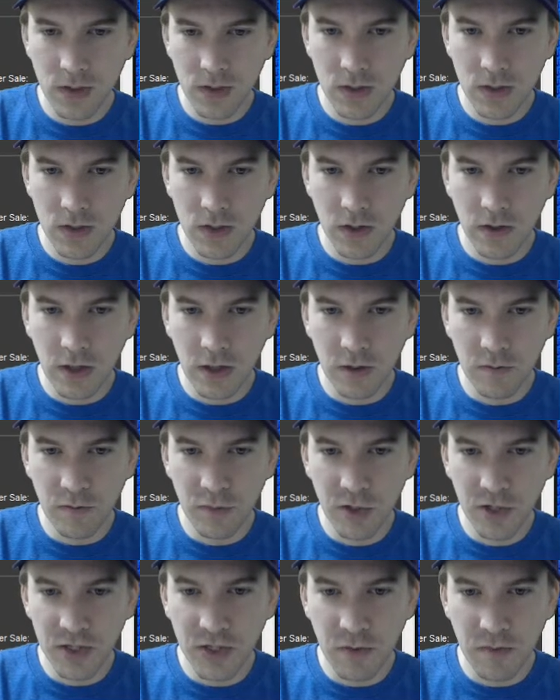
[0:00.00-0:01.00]
so that the
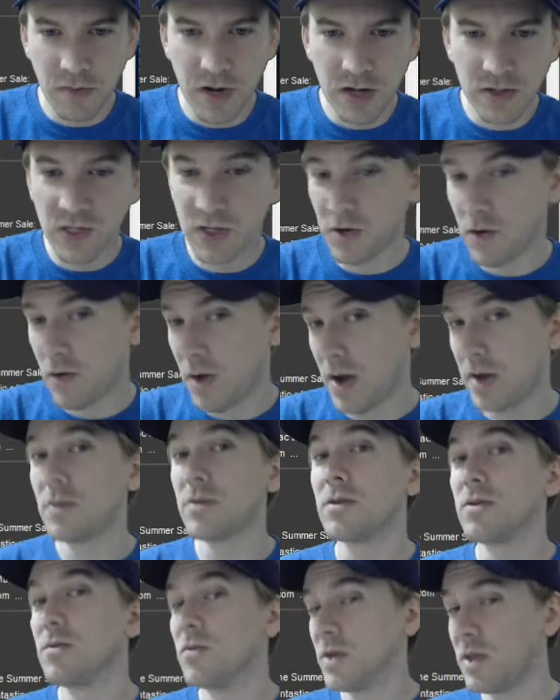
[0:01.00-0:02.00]
bullets are bouncing around.
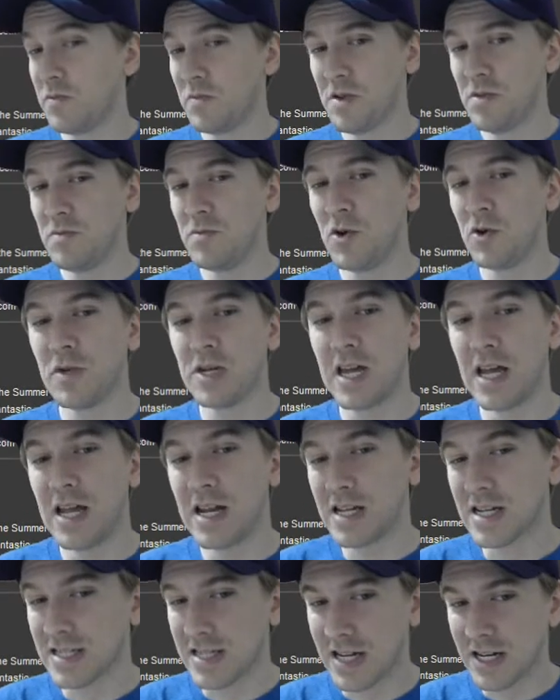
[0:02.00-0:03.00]
With the pinball
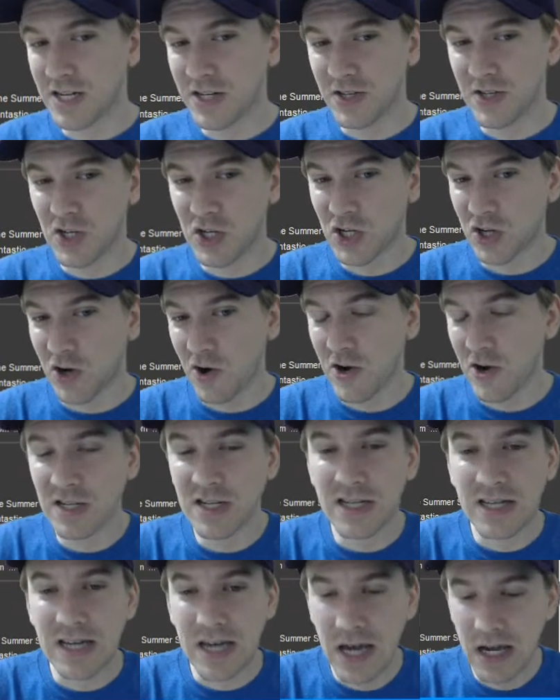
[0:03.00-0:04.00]
mechanic, it's actually starting
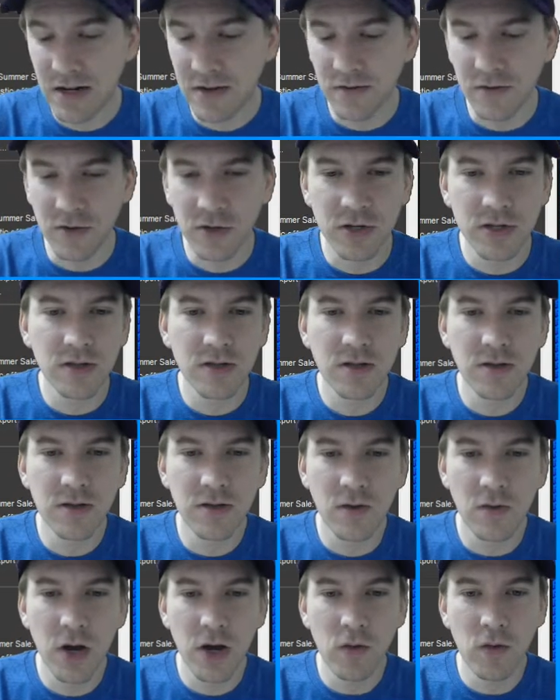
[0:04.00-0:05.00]
to kind of look
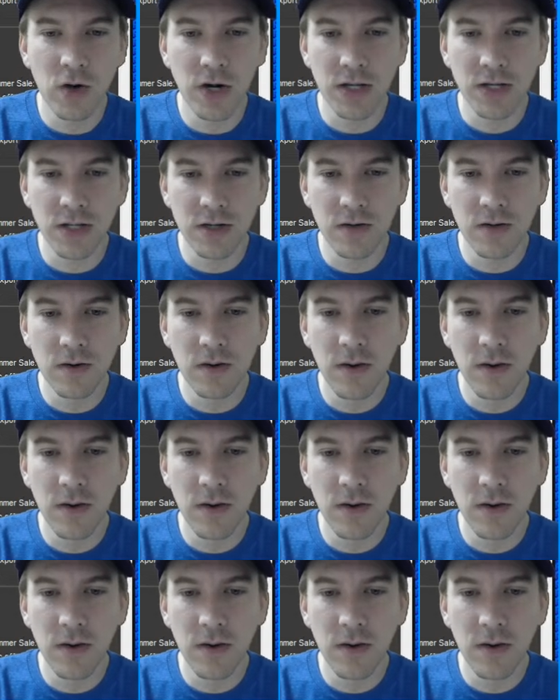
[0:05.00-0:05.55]
the way I want it to.